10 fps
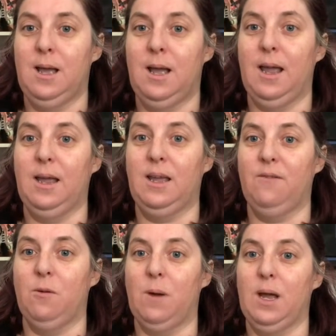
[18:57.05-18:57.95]
a
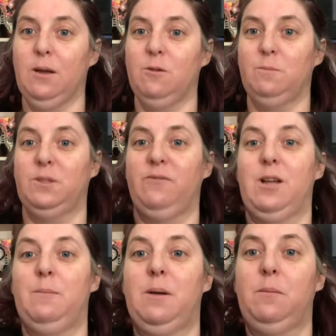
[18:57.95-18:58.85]
giveaway, oops, I've
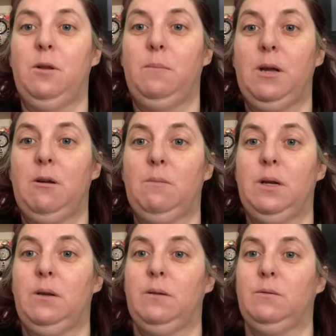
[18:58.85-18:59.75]
come up low power
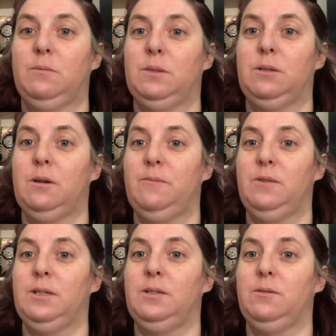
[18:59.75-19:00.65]
mode, oops,
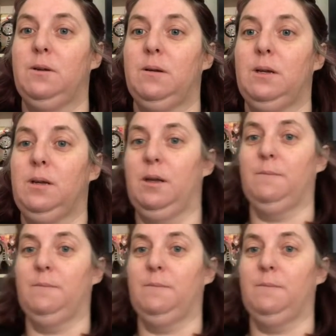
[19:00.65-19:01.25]
hopefully it's still going, yep,